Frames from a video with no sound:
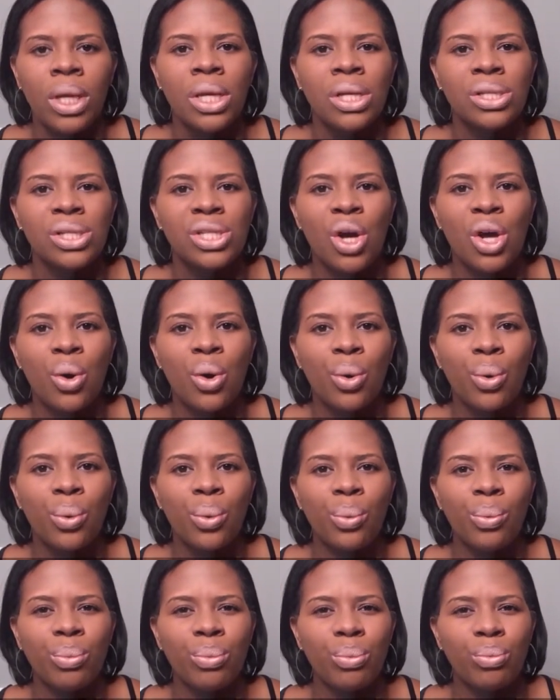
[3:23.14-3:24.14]

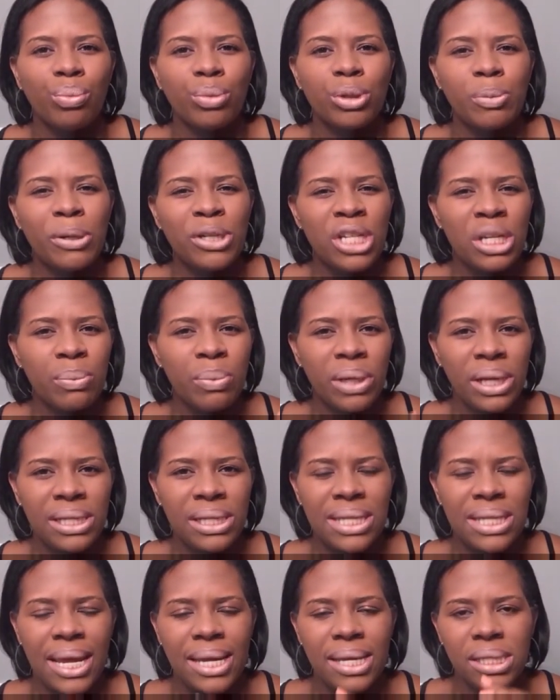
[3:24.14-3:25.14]
So especially when
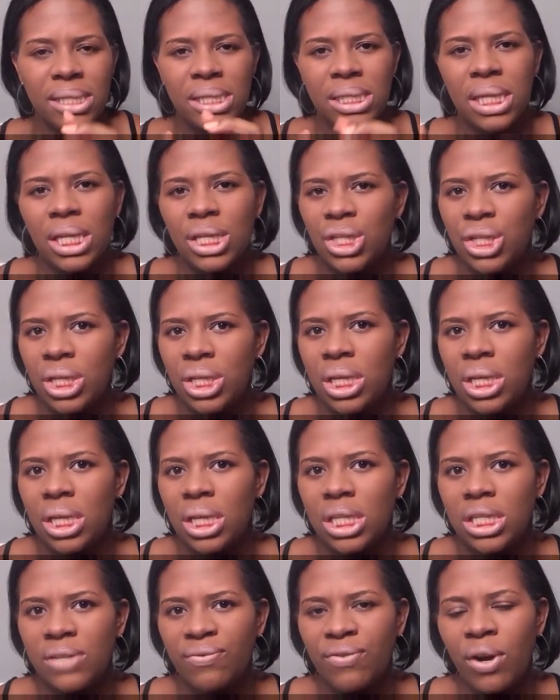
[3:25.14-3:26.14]
it's like slushy and
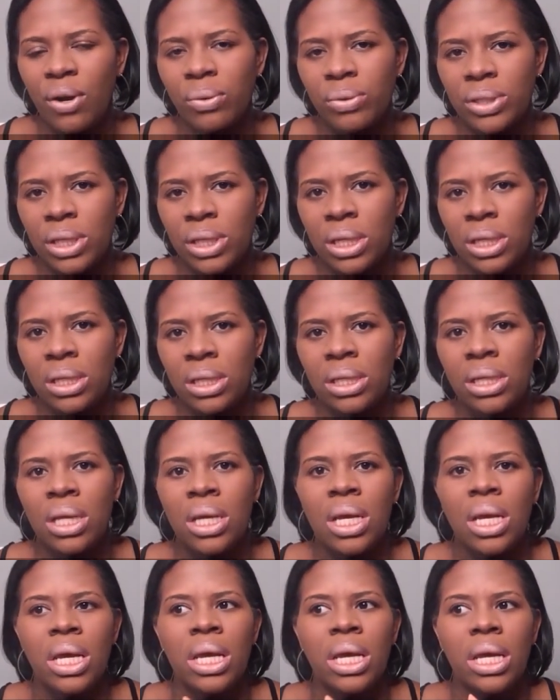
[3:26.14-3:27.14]
it's frozen,
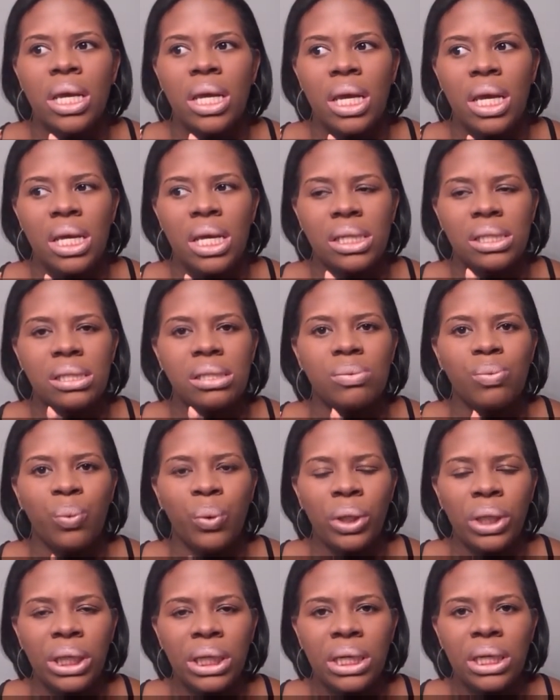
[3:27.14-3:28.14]
it's
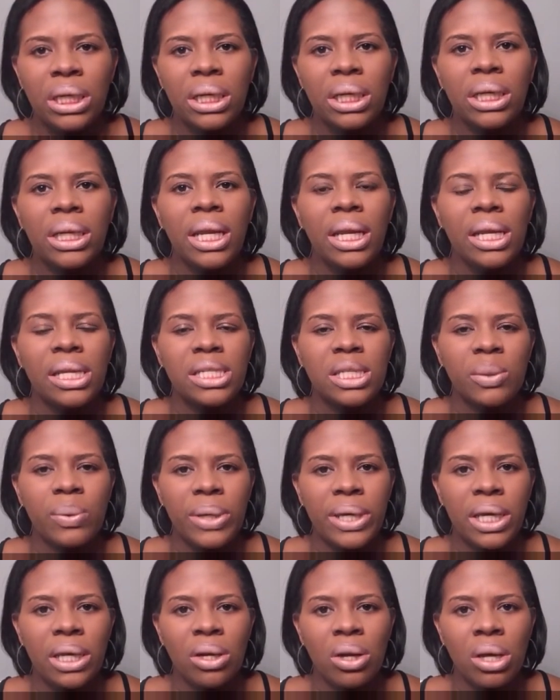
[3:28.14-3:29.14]
really good and it's
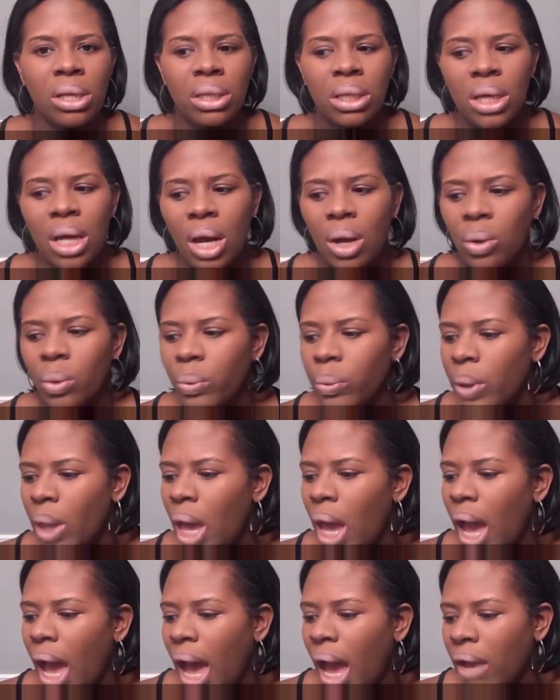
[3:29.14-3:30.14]
quick and on the go.
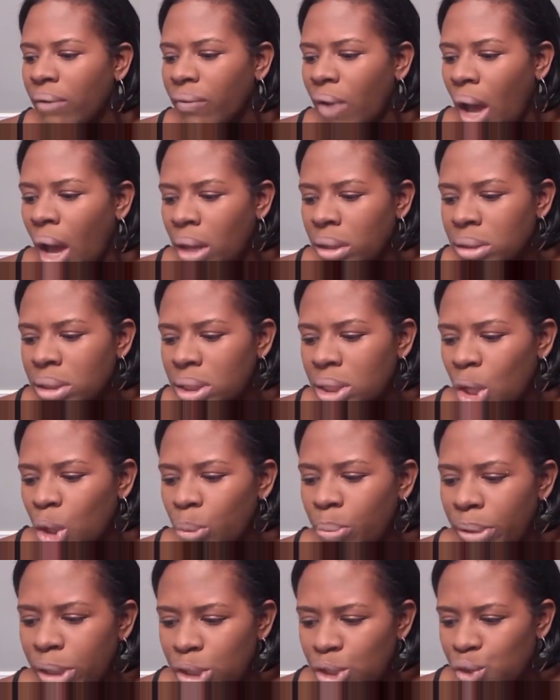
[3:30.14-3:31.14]
I've also
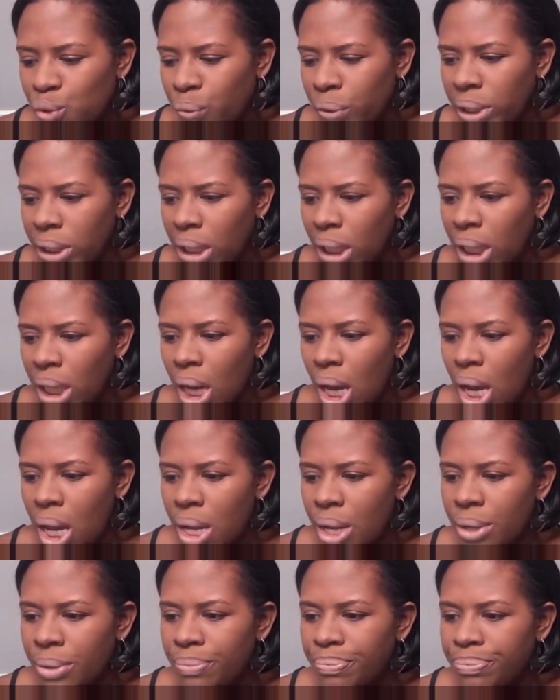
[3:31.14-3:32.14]
been drinking
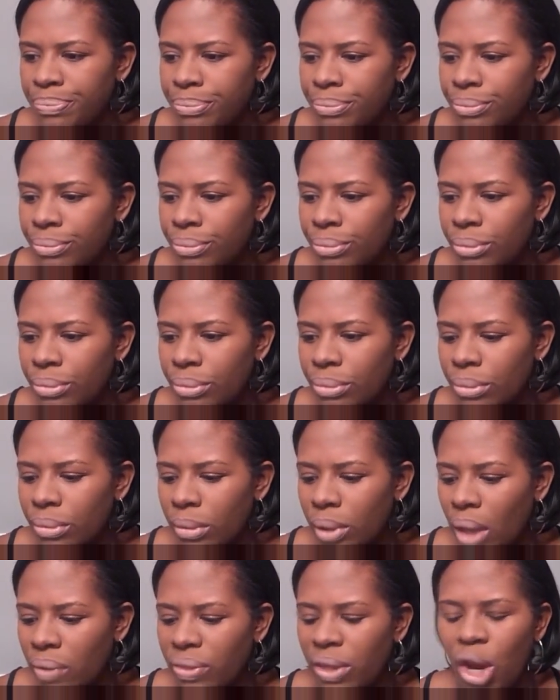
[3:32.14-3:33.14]

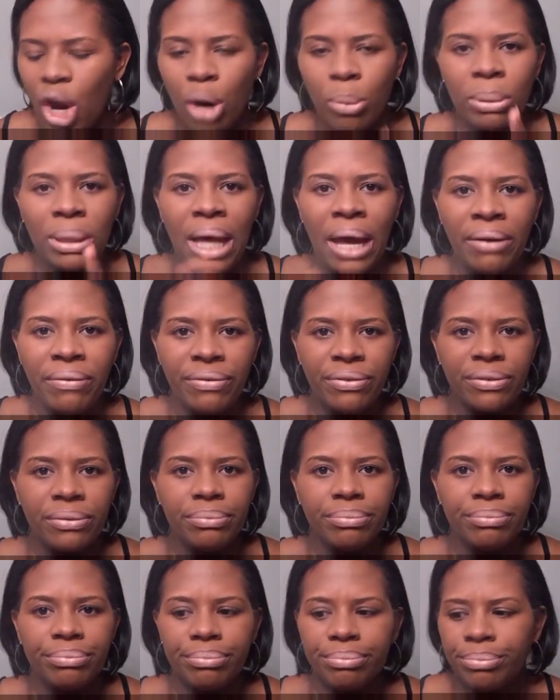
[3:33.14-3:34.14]
the Herbalife
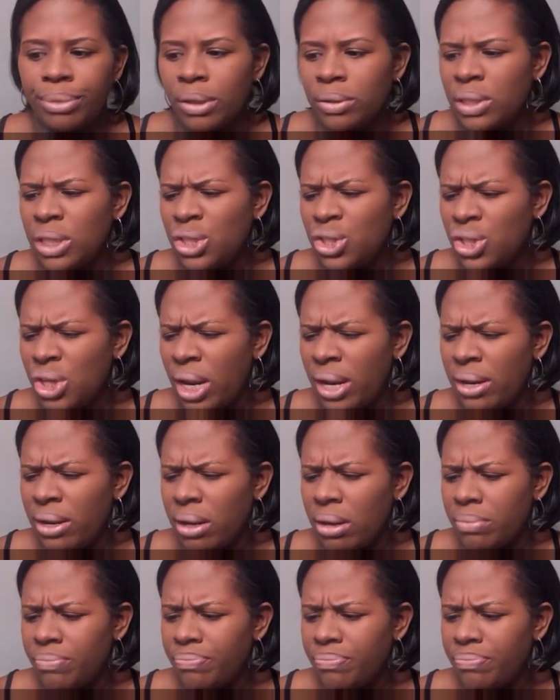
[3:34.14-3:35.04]
protein shake,